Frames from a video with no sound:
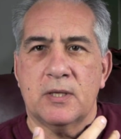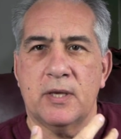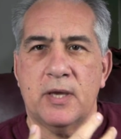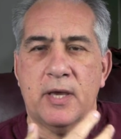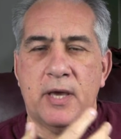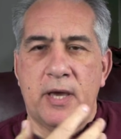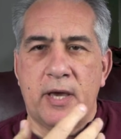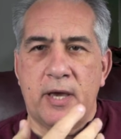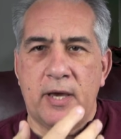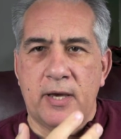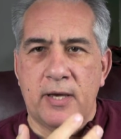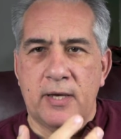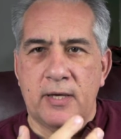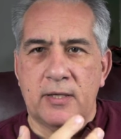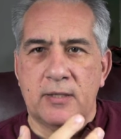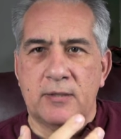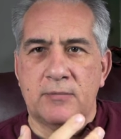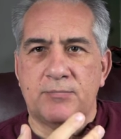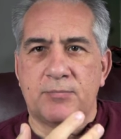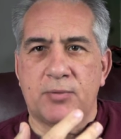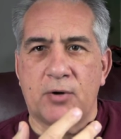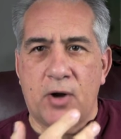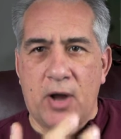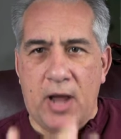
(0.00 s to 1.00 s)

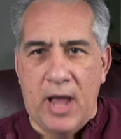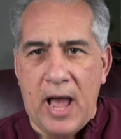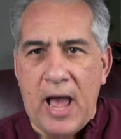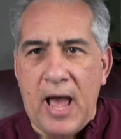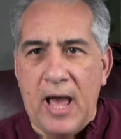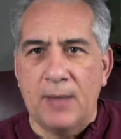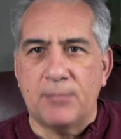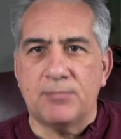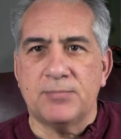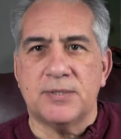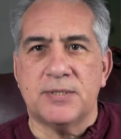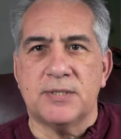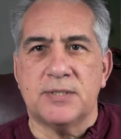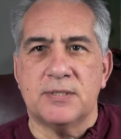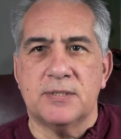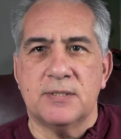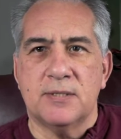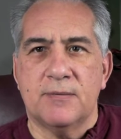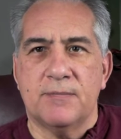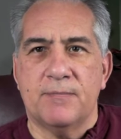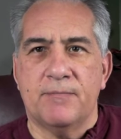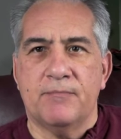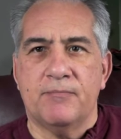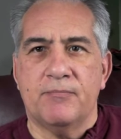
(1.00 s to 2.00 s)
And perhaps
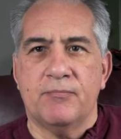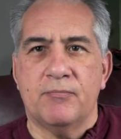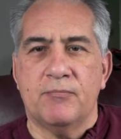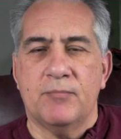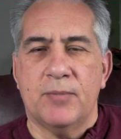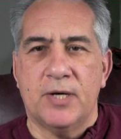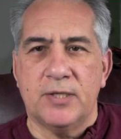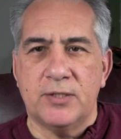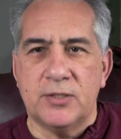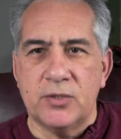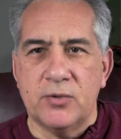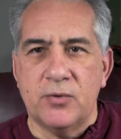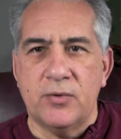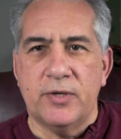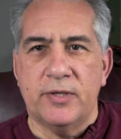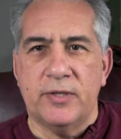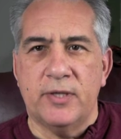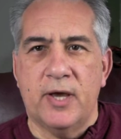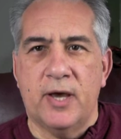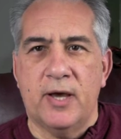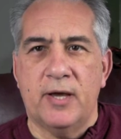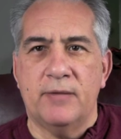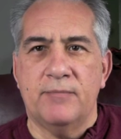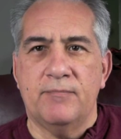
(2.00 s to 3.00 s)
by doing
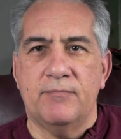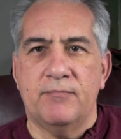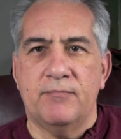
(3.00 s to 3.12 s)
that,